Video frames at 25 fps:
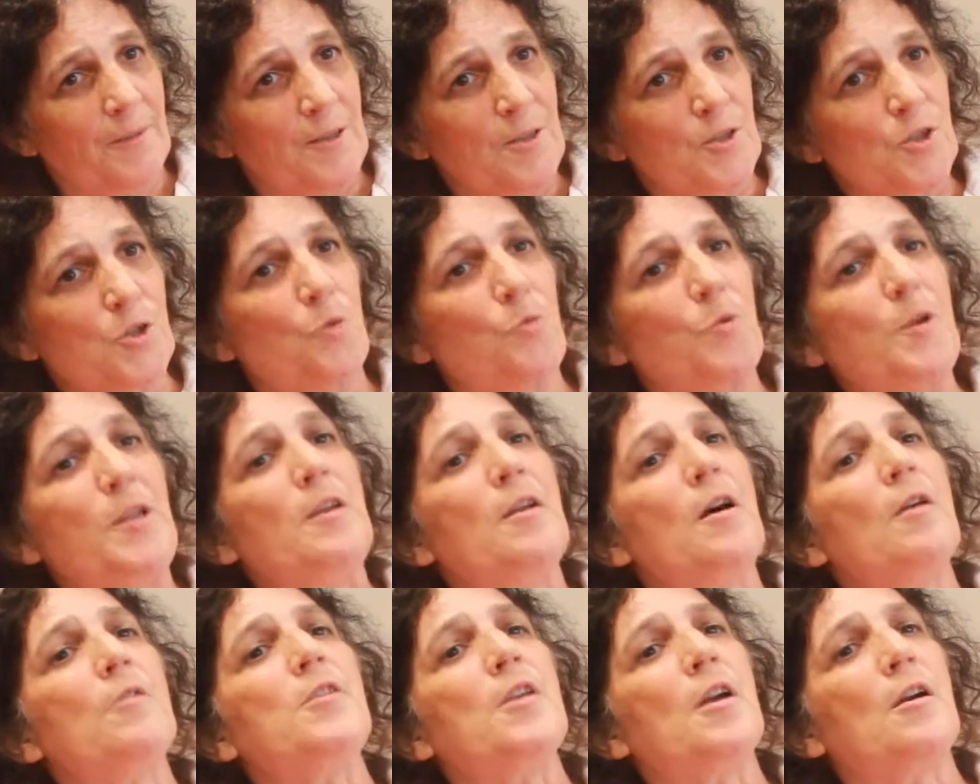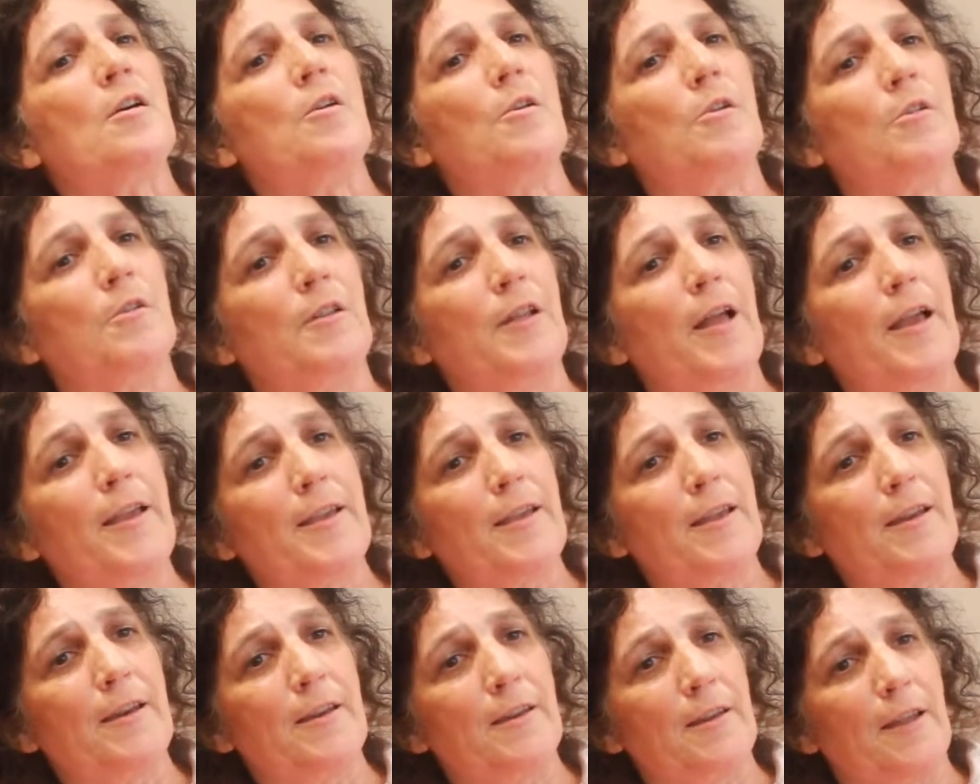So we know the code,
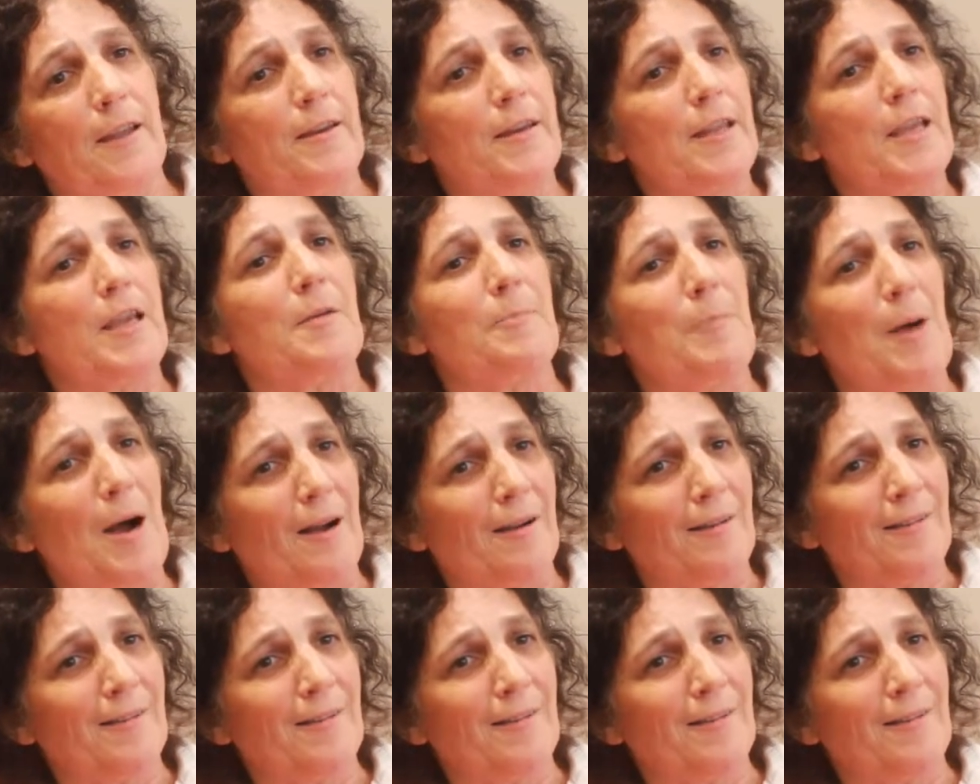like an enigma.